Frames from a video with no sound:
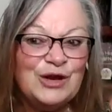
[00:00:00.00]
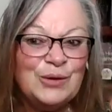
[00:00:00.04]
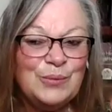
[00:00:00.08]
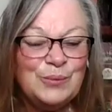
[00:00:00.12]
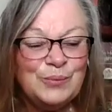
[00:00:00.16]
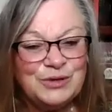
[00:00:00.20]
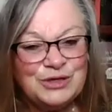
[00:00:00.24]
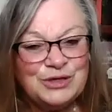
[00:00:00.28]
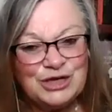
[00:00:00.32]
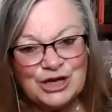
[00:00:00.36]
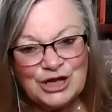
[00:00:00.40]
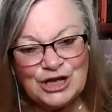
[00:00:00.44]

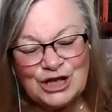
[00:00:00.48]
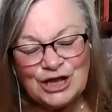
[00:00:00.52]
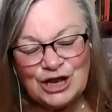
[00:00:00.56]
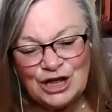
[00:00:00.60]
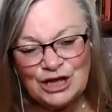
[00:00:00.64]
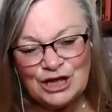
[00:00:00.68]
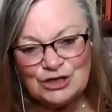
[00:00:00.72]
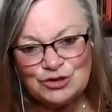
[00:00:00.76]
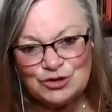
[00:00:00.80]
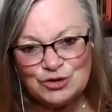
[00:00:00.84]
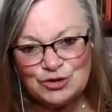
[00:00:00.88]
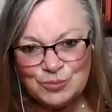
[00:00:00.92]
and in
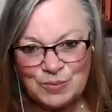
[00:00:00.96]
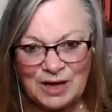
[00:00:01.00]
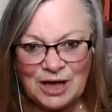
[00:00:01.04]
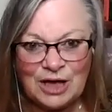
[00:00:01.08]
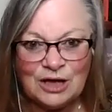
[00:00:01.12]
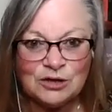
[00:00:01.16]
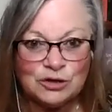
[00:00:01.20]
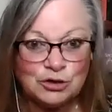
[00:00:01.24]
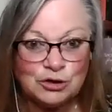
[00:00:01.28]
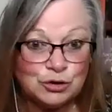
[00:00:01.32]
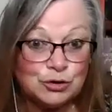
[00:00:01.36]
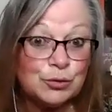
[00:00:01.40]
particular a
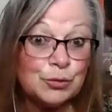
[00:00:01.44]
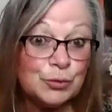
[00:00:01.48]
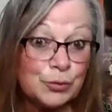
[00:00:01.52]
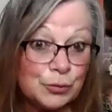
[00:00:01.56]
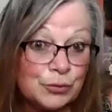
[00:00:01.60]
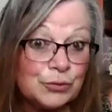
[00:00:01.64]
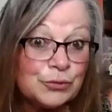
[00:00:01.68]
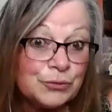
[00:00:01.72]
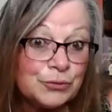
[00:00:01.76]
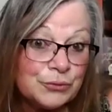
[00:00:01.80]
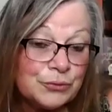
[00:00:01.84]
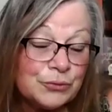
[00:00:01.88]
trip out
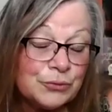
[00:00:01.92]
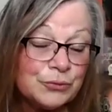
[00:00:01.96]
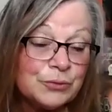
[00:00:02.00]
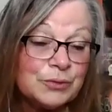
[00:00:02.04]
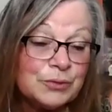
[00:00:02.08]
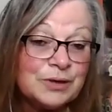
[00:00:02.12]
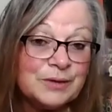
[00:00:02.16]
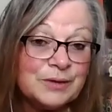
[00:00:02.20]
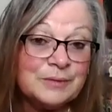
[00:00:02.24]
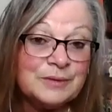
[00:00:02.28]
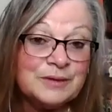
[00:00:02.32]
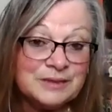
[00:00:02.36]
to Uluru